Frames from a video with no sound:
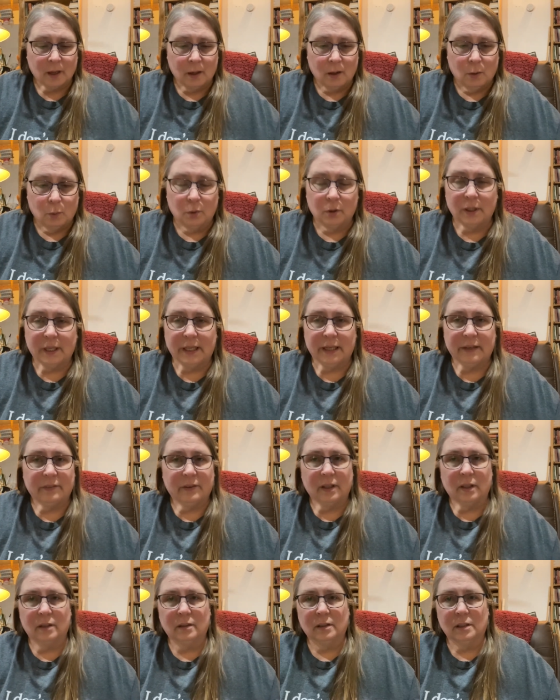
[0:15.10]
We're
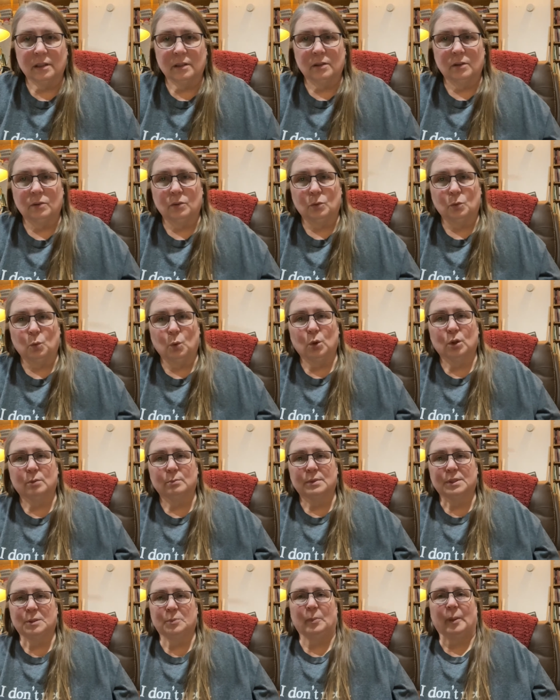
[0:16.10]
having a little warm
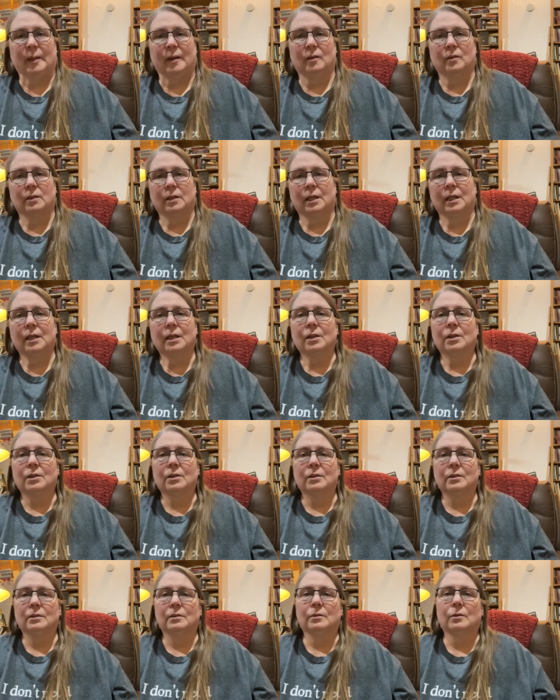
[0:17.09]
spell
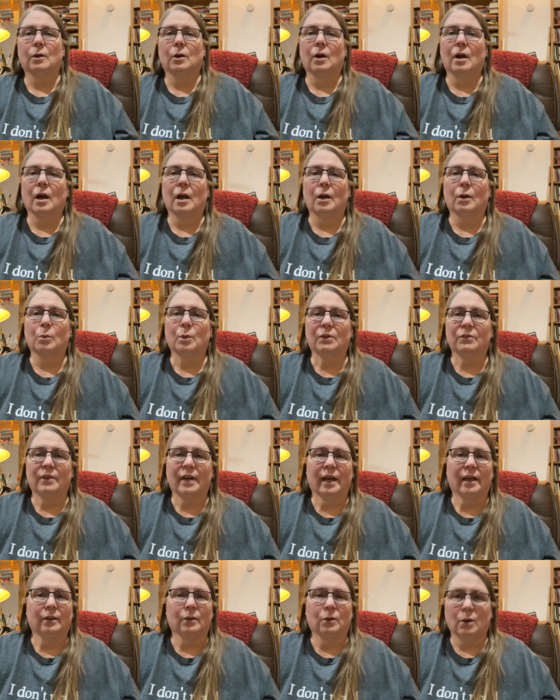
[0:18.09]
here. We've
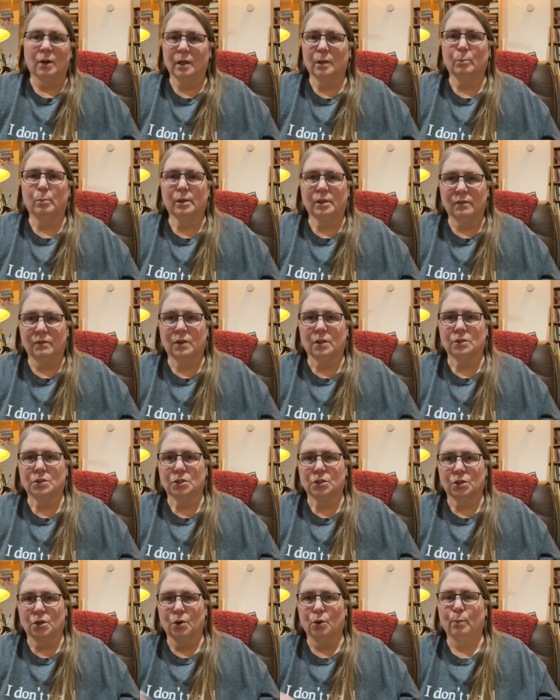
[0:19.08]
had quite a bit of our
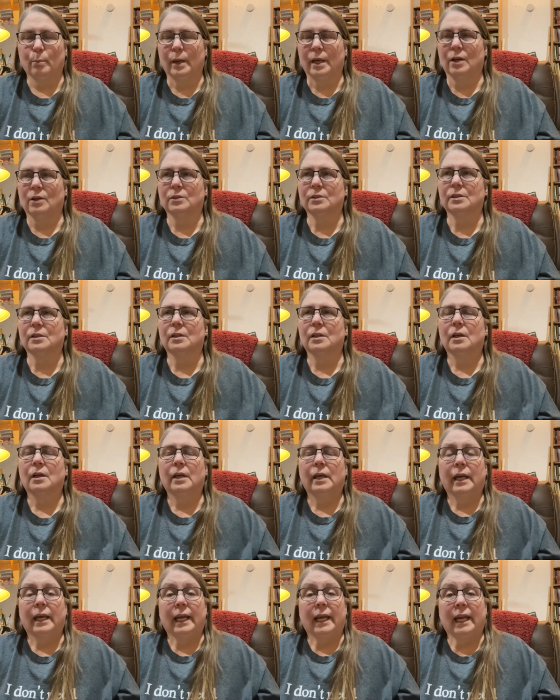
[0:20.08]
snow melt,
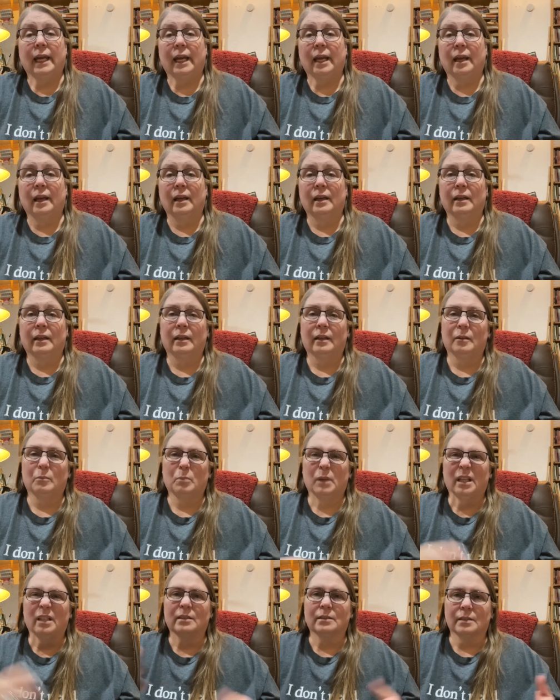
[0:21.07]
and it
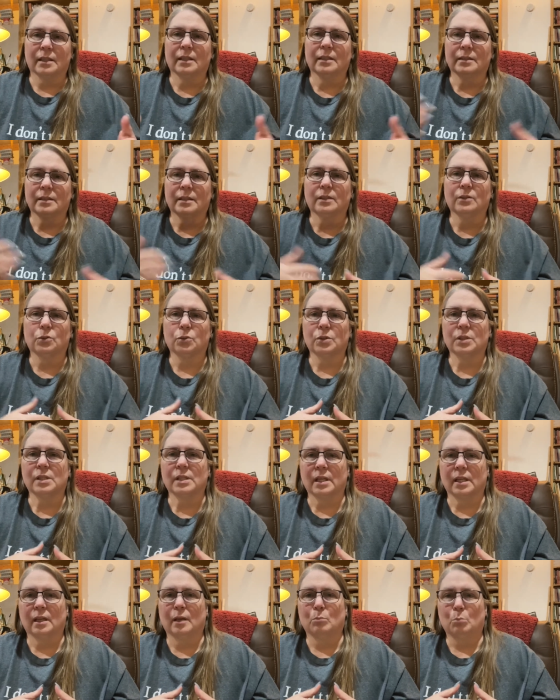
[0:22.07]
makes things
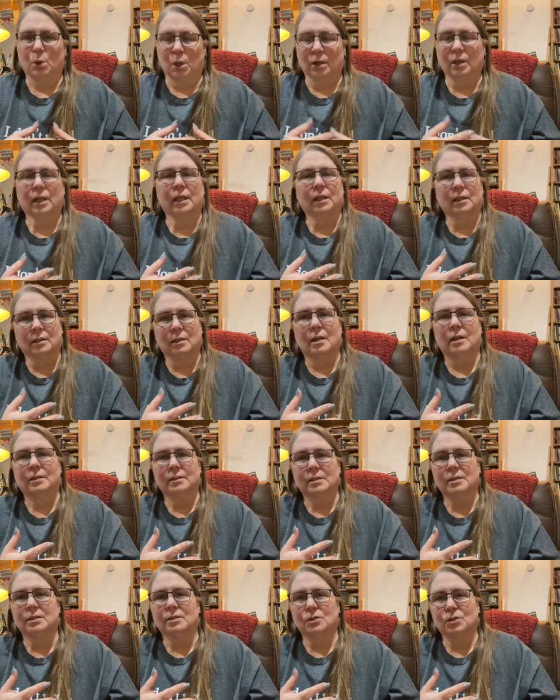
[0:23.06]
interesting in parking
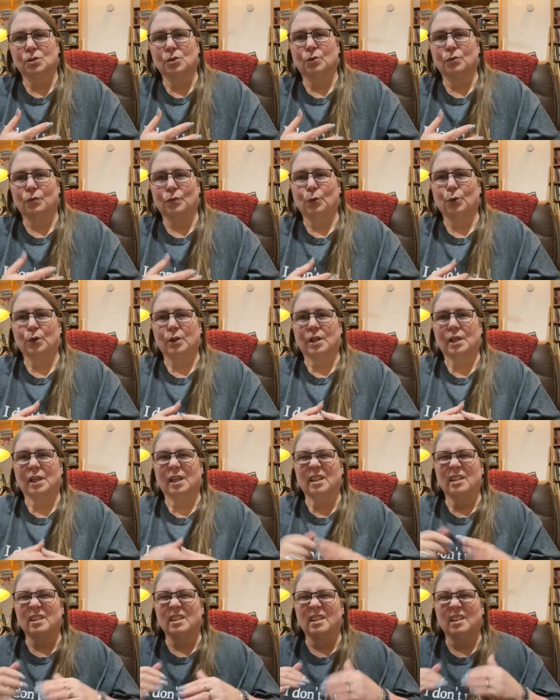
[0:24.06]
lots and so forth. It
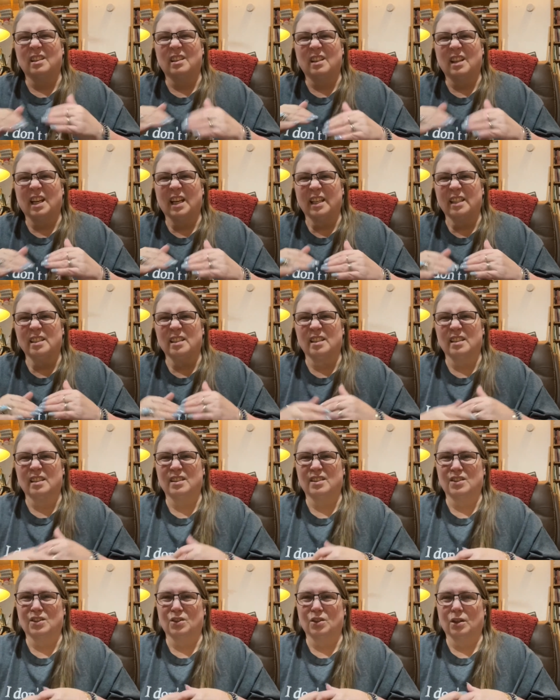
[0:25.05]
gets a little icy,
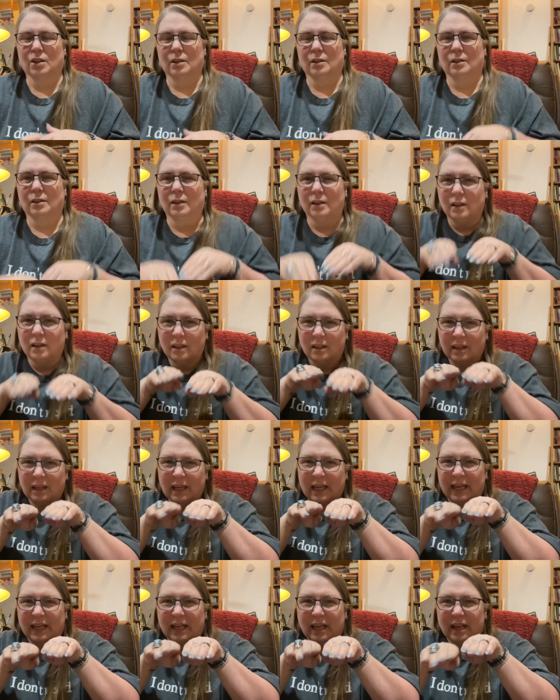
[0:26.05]
so you
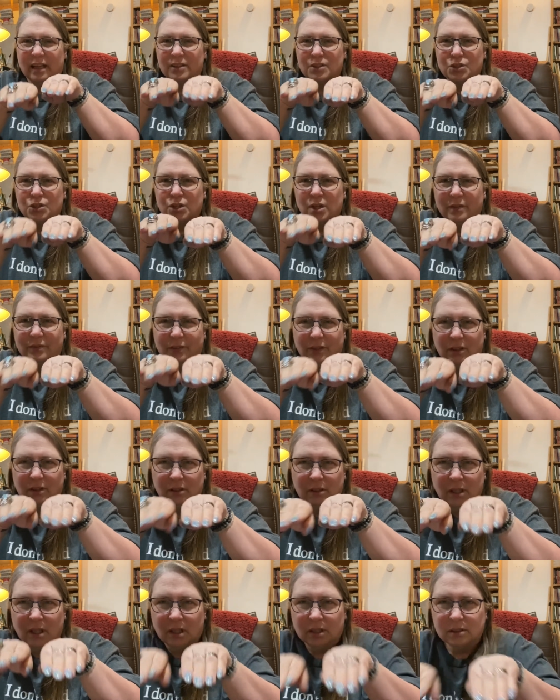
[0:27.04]
kind of got to shuffle
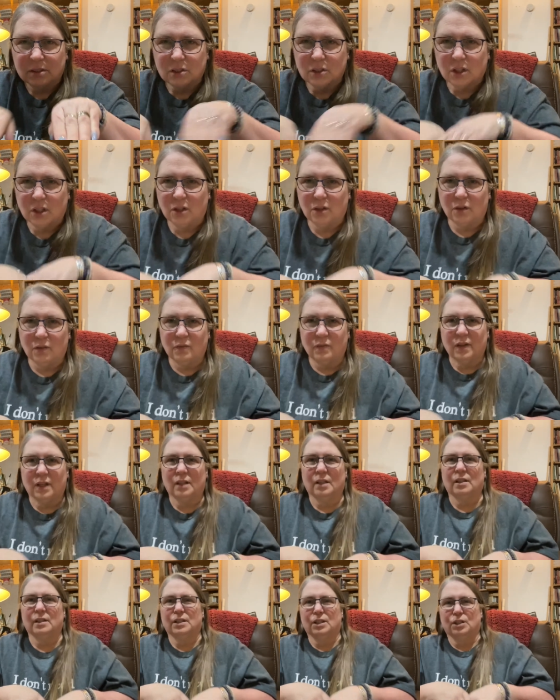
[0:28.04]
along so you don't fall
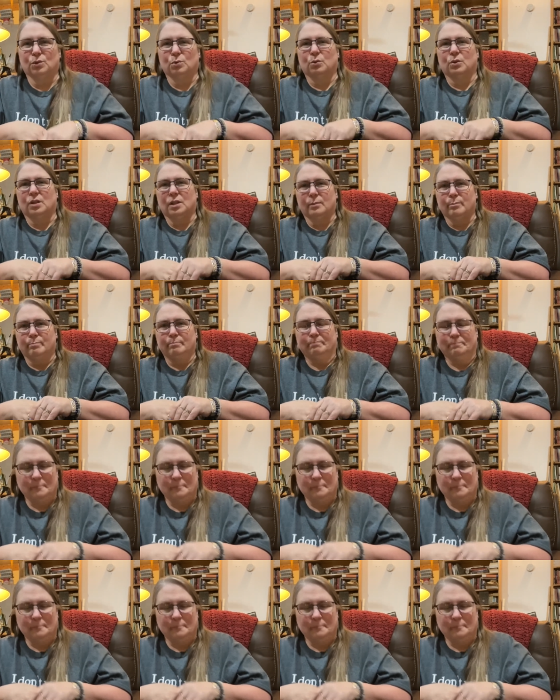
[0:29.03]
on your rub.